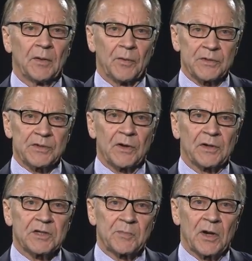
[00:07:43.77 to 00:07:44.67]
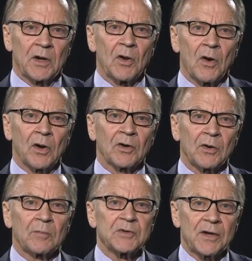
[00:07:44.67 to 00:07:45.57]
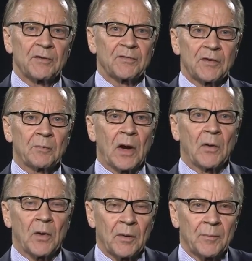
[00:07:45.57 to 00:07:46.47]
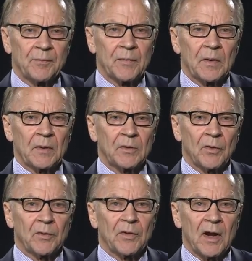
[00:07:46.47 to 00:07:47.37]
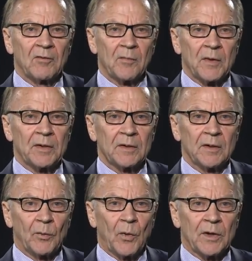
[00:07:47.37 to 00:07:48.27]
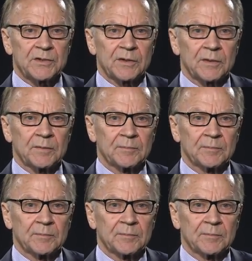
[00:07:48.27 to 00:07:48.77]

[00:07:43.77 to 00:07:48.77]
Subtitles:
The result has been a long-term shift of power toward the government in Washington.